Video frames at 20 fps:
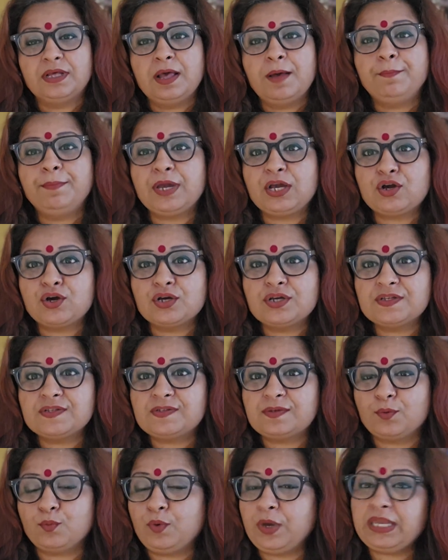
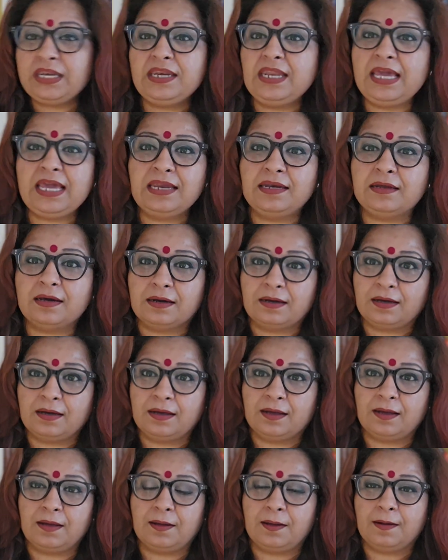because we need
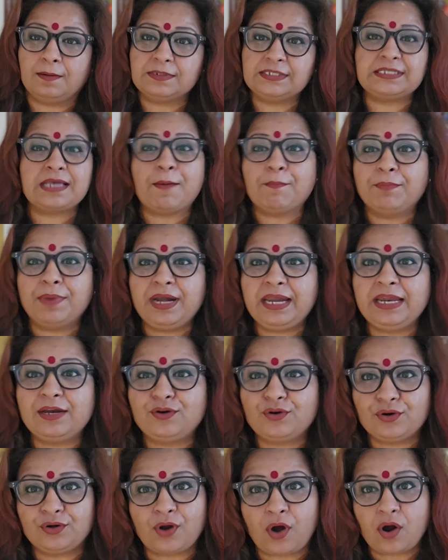somebody
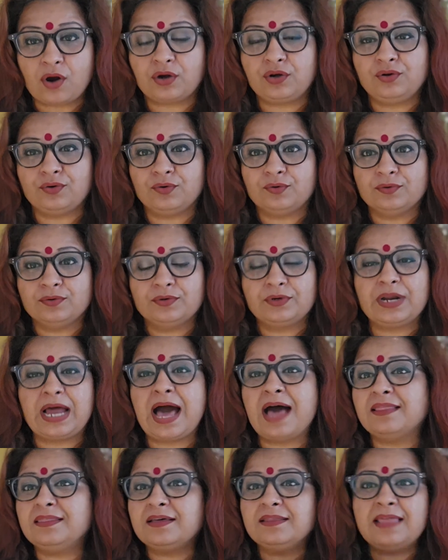to talk to
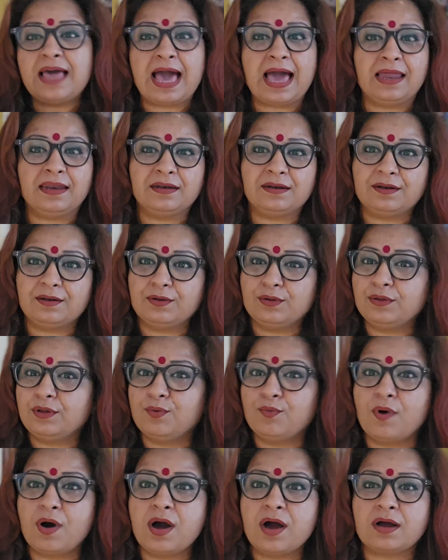other than the
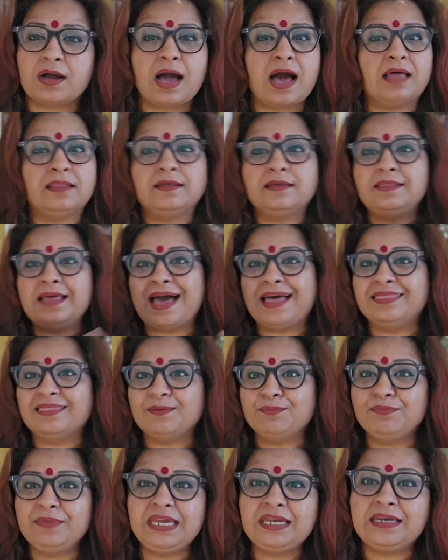work, other than the
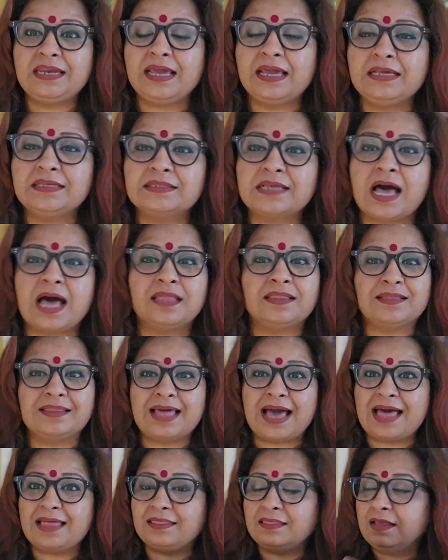meetings, other
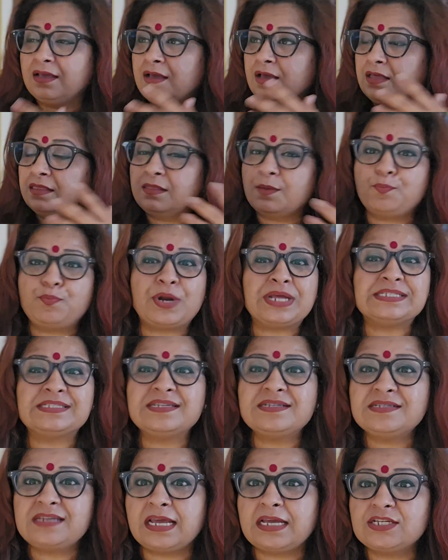than the
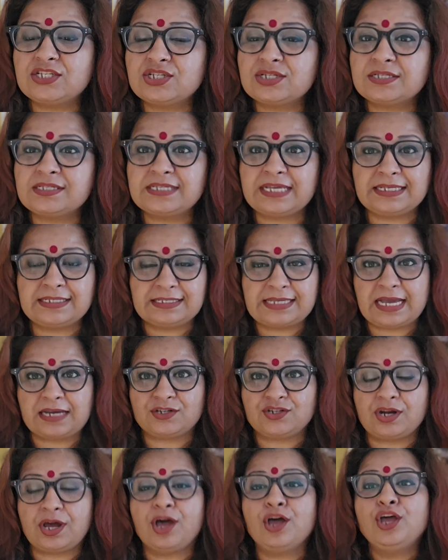presentations,
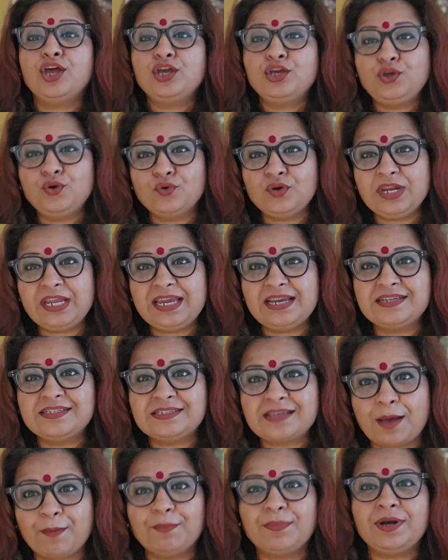etc. You need
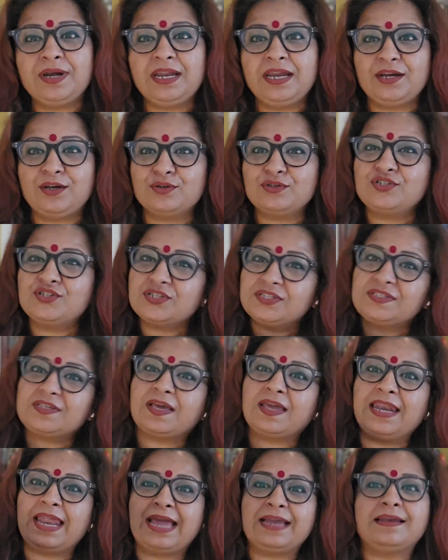somebody to just
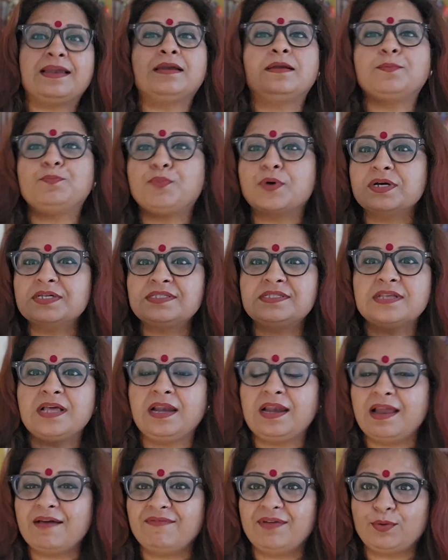connect at a personal
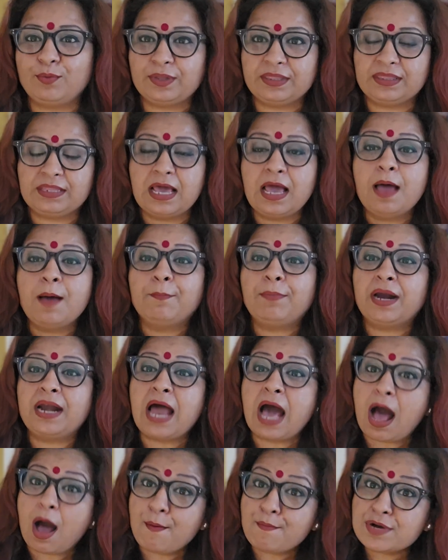level with. But
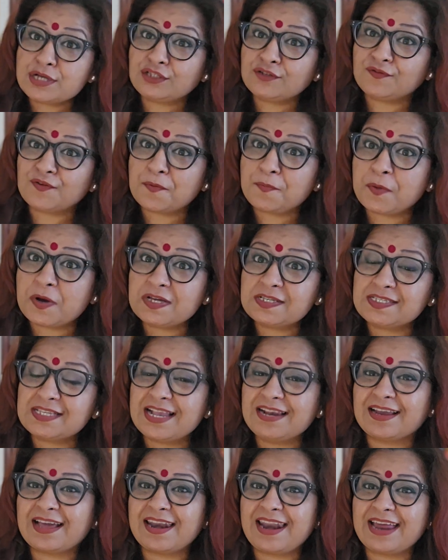how much of a
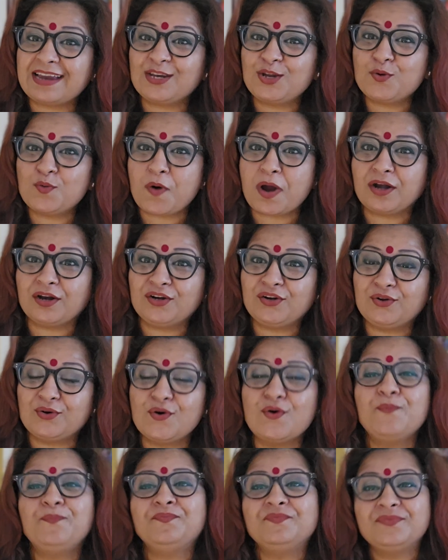personal connect you want to
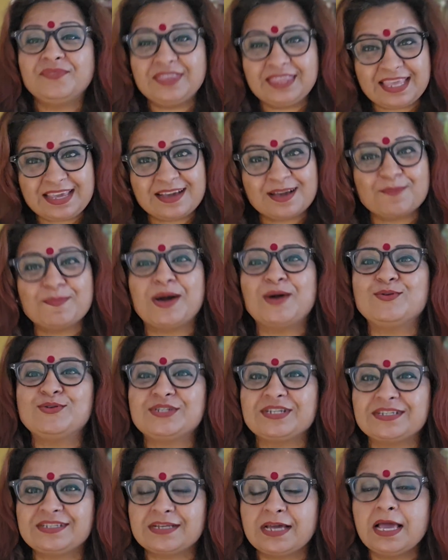do, Think about
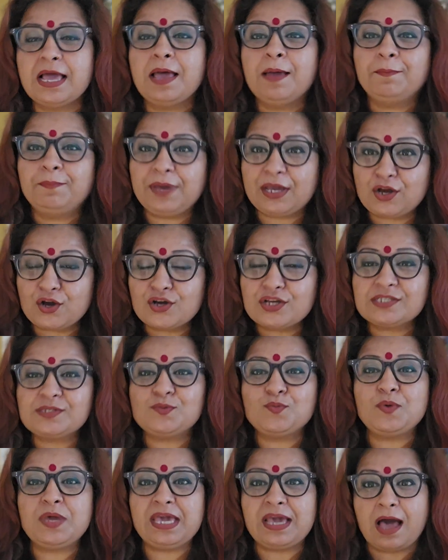it. Because
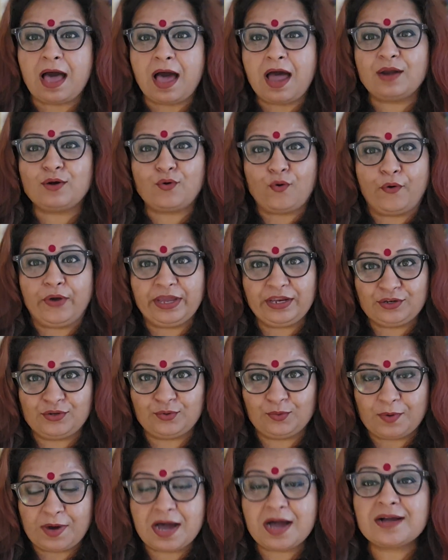we are going to
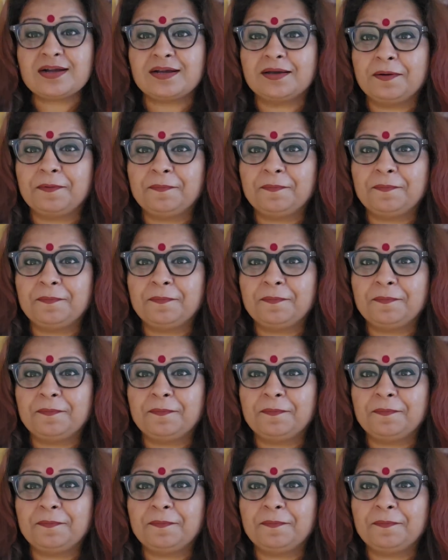work,